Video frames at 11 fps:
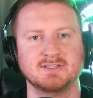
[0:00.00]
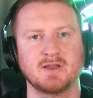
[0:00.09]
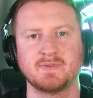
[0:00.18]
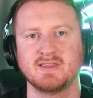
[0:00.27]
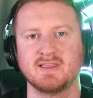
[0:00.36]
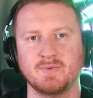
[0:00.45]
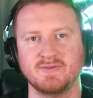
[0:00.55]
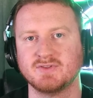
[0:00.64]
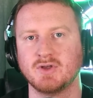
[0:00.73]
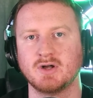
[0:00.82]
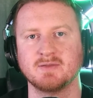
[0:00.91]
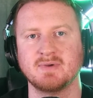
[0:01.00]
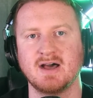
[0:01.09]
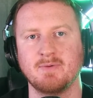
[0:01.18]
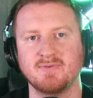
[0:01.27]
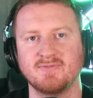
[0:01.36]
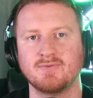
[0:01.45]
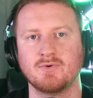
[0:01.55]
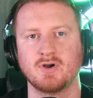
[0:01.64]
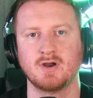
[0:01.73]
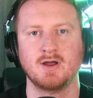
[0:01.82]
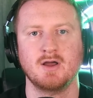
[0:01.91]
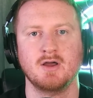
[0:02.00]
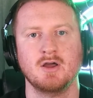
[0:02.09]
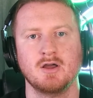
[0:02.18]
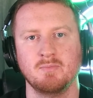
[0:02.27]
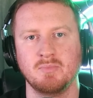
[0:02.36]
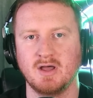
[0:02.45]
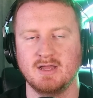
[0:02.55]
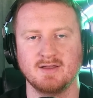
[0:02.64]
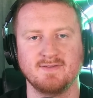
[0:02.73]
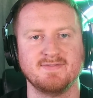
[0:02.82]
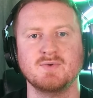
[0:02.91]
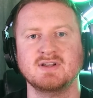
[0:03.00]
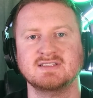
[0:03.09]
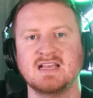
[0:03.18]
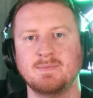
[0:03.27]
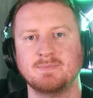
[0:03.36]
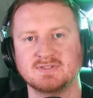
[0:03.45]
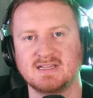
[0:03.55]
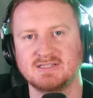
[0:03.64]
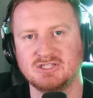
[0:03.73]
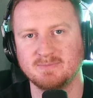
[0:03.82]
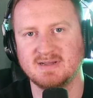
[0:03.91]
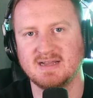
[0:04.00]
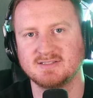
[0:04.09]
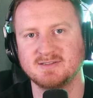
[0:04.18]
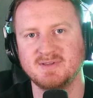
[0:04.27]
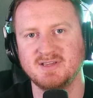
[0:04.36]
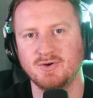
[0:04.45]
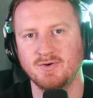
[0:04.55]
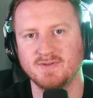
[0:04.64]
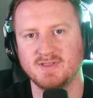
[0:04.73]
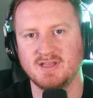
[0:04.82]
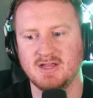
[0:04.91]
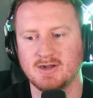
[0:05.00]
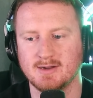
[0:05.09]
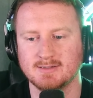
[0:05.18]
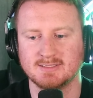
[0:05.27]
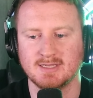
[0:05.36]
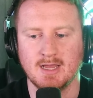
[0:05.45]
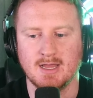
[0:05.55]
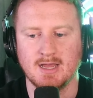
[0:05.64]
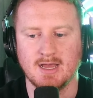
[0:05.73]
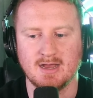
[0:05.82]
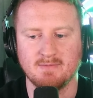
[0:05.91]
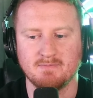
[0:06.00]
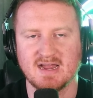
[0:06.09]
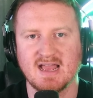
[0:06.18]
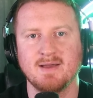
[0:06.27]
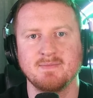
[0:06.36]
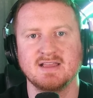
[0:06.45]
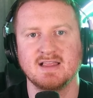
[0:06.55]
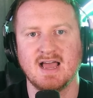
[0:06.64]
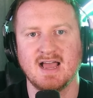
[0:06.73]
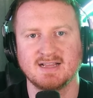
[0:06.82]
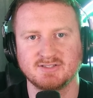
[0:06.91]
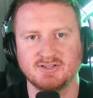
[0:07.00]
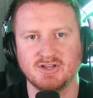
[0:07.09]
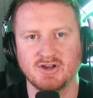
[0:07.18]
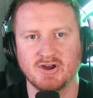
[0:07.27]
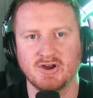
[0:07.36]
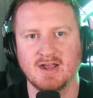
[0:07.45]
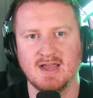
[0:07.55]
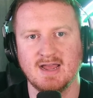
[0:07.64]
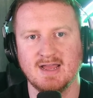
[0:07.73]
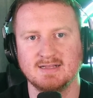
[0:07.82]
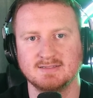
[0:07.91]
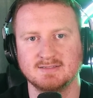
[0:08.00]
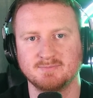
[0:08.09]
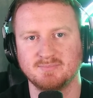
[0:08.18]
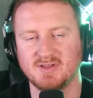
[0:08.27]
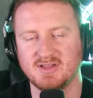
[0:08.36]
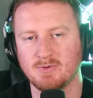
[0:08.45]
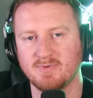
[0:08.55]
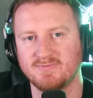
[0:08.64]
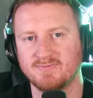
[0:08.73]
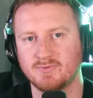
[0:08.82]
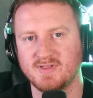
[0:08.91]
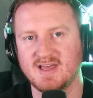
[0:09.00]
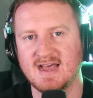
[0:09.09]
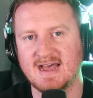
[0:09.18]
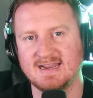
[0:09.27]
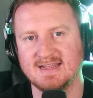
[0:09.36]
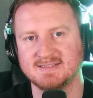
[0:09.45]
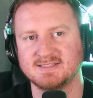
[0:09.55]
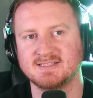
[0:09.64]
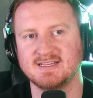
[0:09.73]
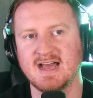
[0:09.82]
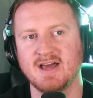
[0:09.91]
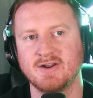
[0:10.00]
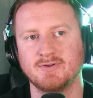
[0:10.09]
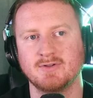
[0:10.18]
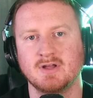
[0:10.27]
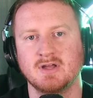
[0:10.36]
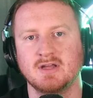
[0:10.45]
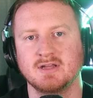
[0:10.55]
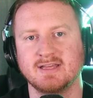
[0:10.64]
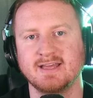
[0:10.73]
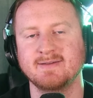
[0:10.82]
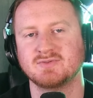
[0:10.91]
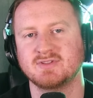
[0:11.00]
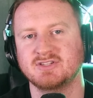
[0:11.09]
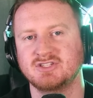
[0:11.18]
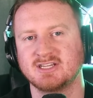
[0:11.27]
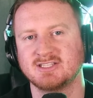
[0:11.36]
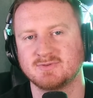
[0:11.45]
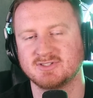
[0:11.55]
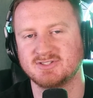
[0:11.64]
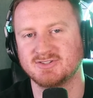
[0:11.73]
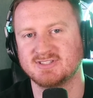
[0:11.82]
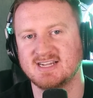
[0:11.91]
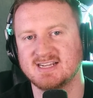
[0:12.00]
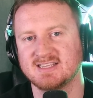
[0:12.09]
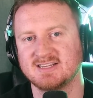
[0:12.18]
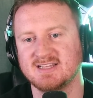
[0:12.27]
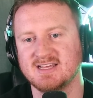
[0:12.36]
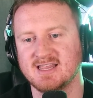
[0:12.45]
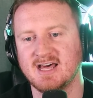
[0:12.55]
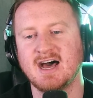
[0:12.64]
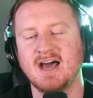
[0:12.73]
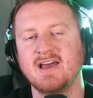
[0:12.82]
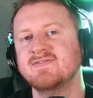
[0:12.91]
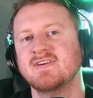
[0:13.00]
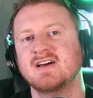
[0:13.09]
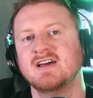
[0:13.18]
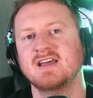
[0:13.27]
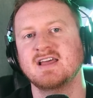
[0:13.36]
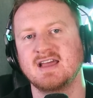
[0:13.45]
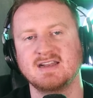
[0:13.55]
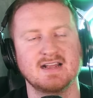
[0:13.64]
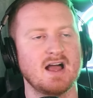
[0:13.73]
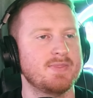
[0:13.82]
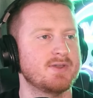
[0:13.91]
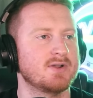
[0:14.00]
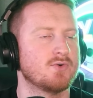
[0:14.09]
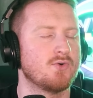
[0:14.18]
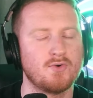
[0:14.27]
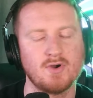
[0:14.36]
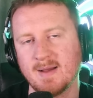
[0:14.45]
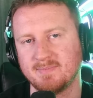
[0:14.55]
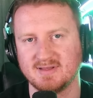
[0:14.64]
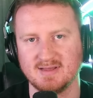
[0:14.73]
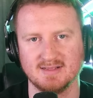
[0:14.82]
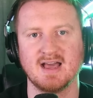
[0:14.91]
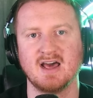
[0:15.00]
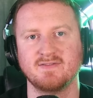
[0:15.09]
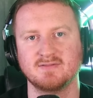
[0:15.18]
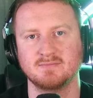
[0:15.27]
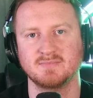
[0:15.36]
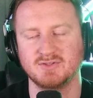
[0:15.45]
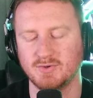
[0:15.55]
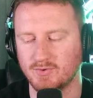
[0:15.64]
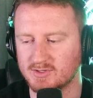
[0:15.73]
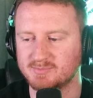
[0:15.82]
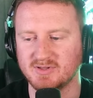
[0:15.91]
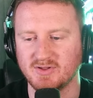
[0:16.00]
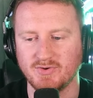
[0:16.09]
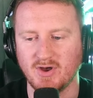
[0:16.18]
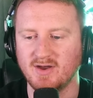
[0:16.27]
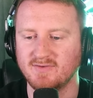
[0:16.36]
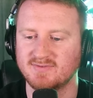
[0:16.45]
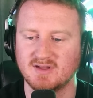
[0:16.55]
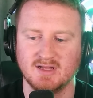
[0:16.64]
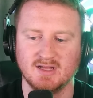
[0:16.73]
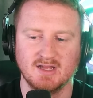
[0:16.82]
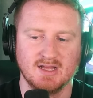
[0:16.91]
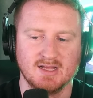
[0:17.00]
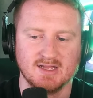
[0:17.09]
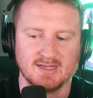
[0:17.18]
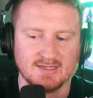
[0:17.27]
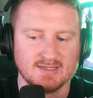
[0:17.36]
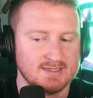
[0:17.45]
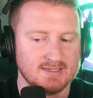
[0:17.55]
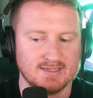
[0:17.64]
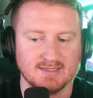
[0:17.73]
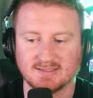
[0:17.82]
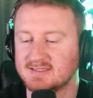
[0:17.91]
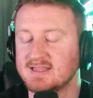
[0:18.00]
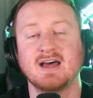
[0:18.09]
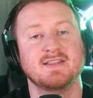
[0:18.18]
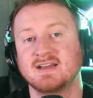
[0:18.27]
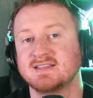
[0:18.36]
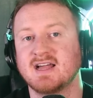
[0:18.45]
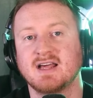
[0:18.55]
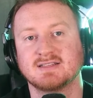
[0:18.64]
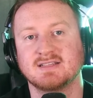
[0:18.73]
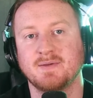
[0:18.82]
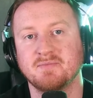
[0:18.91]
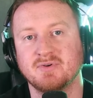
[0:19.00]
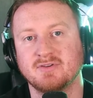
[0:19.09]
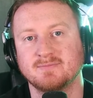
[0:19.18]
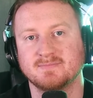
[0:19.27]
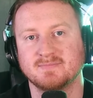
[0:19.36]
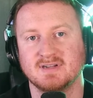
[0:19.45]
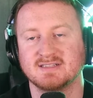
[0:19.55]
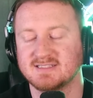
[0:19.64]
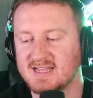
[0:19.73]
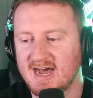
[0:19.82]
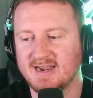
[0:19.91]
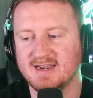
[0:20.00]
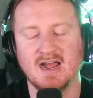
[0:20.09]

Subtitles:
It's something that we've talked about before, but a few examples that jump out to me over the years. Miami last year and the year before that in Seattle, games where the Jets were still technically alive and got the crap kicked out of them. Doors blown off. It's not, that's not acceptable. It's not.